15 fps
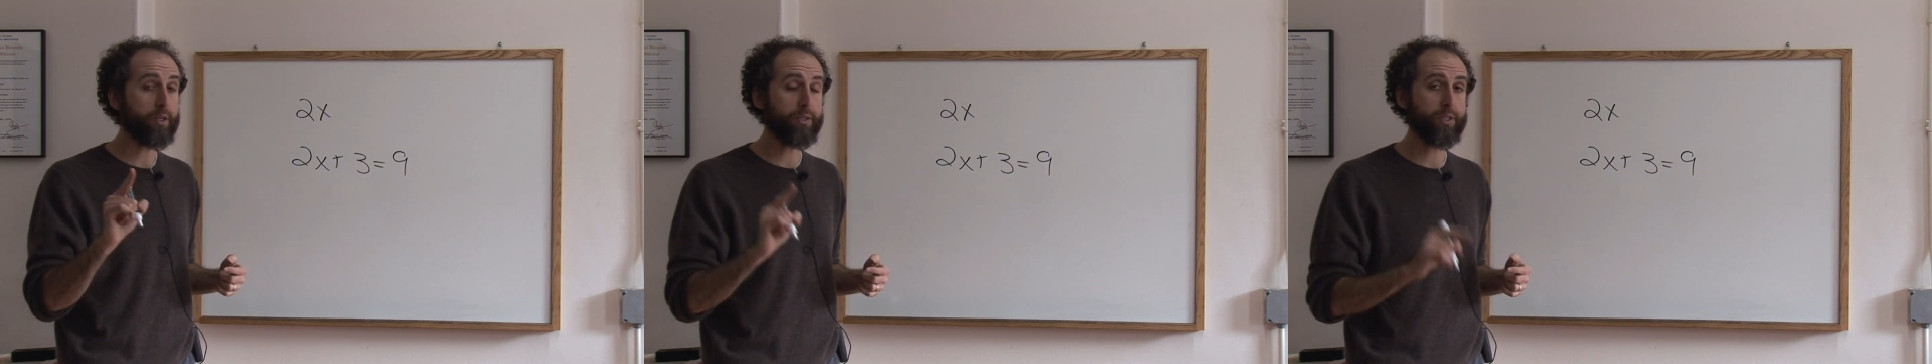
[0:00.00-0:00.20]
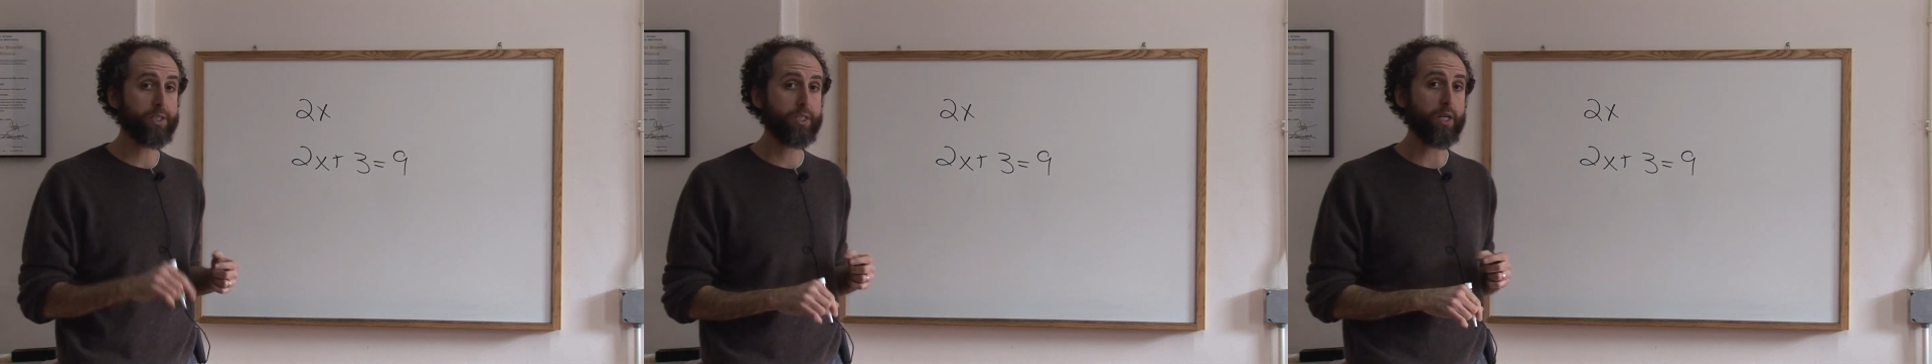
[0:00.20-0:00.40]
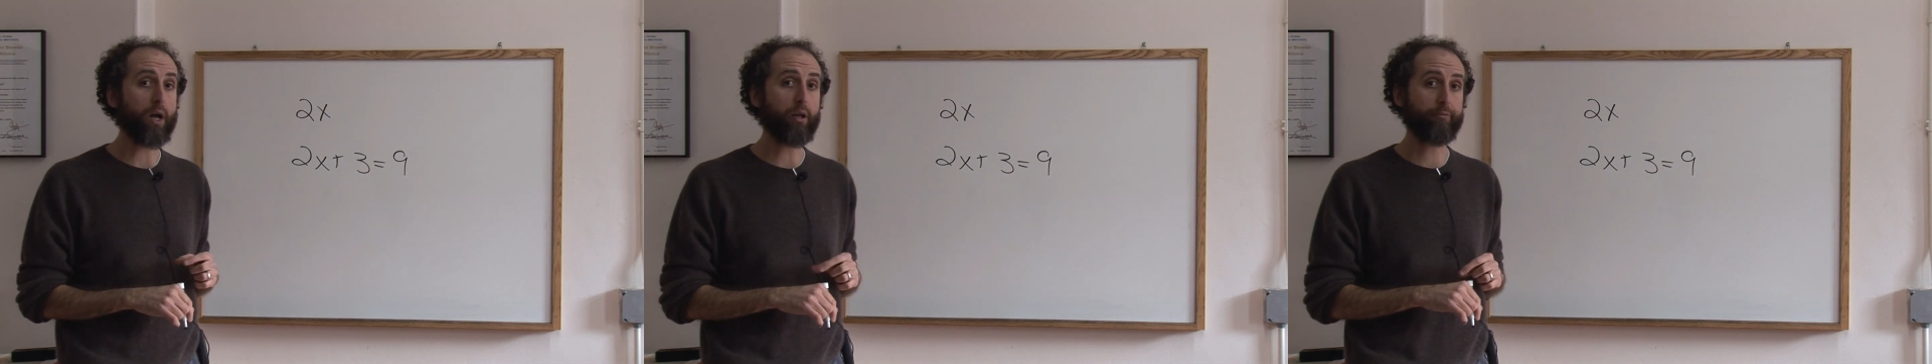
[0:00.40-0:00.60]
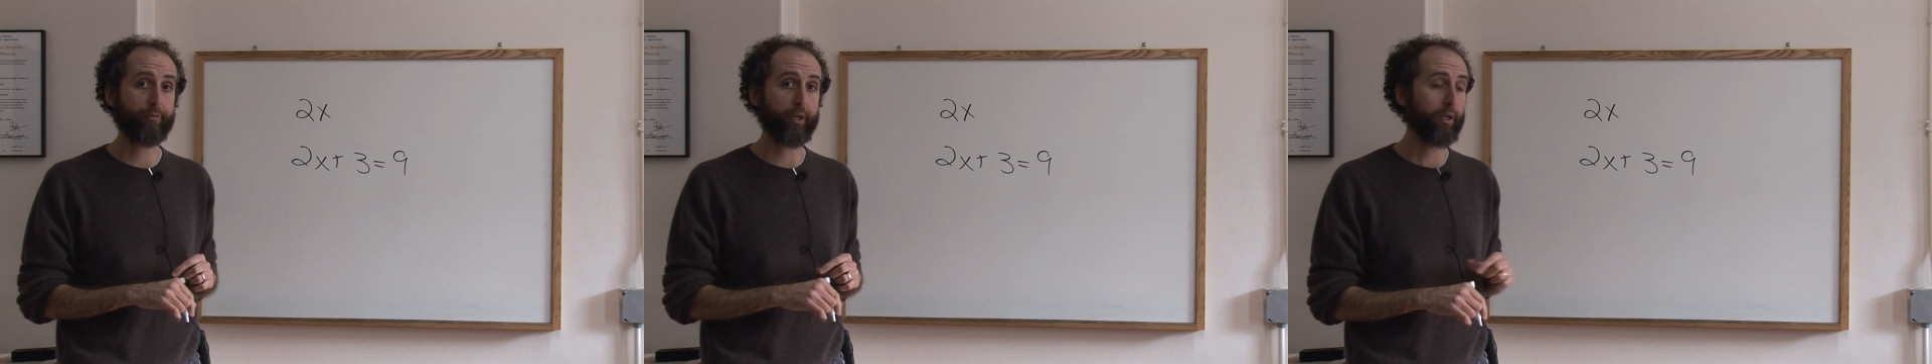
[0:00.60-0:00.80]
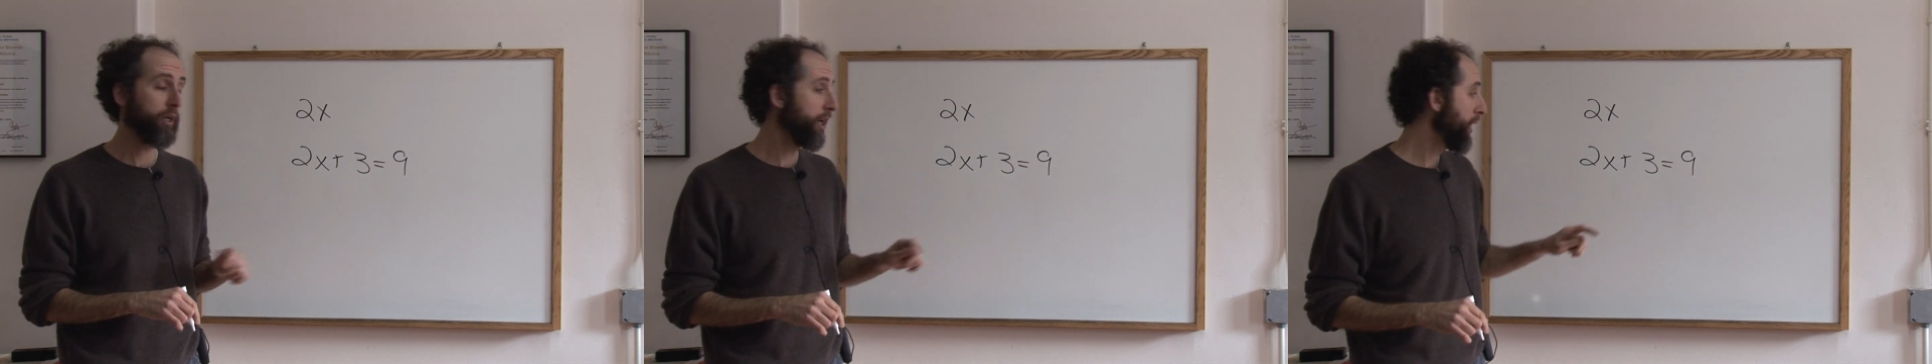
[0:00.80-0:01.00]
To solve
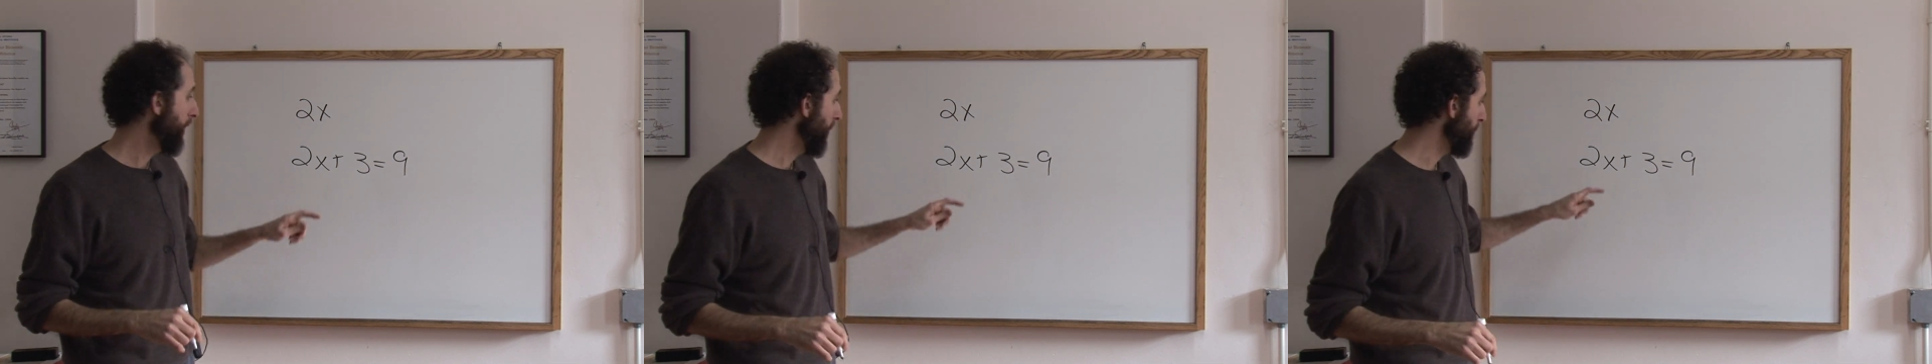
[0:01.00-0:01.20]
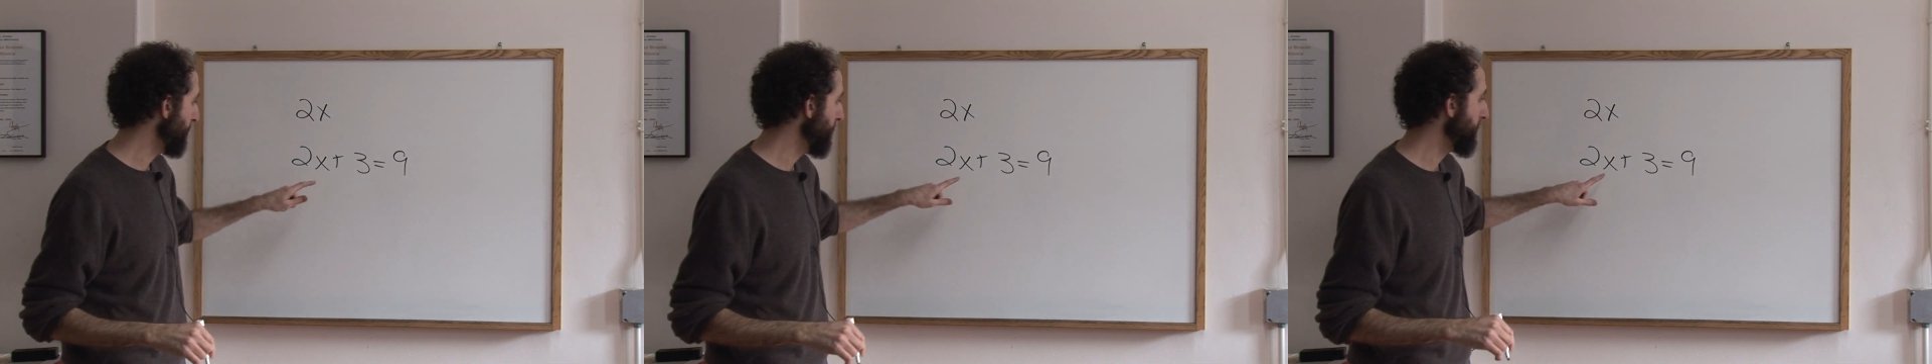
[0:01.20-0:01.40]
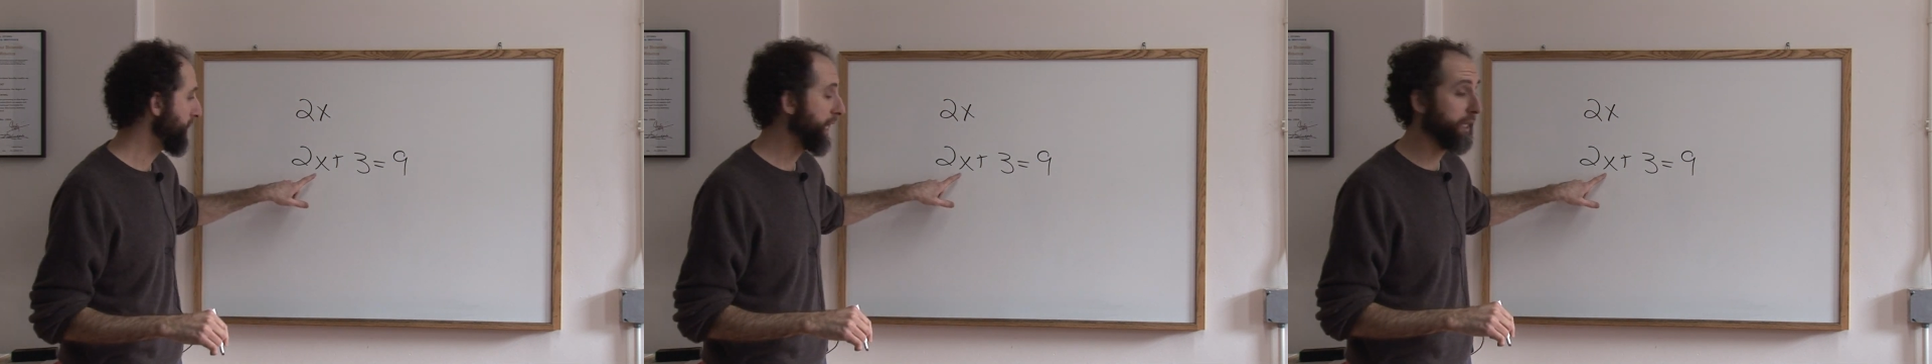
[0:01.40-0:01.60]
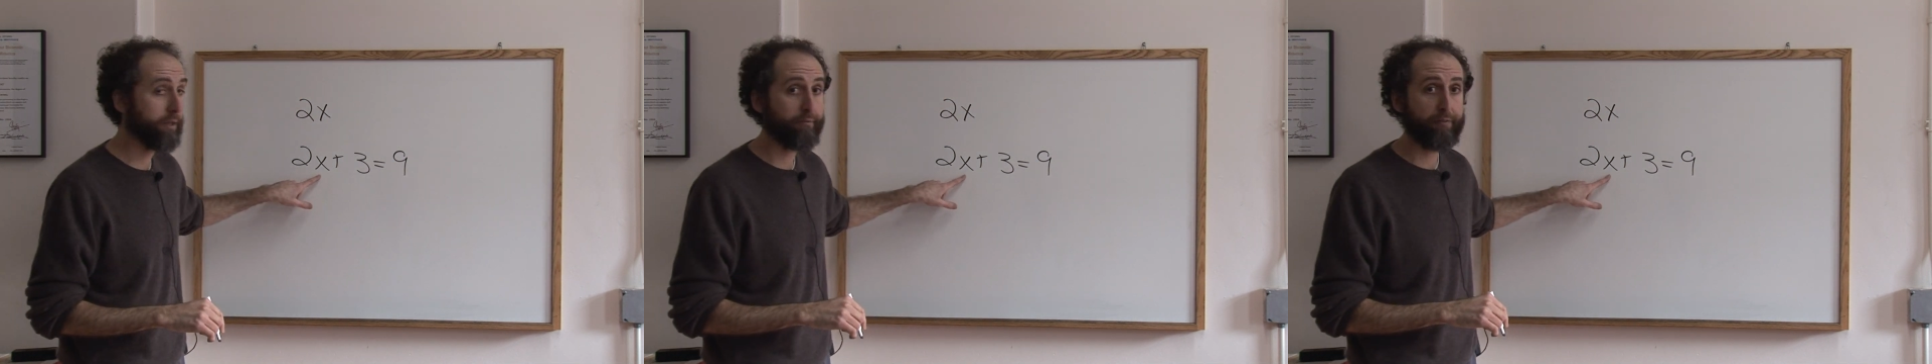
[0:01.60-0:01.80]
it, it means get the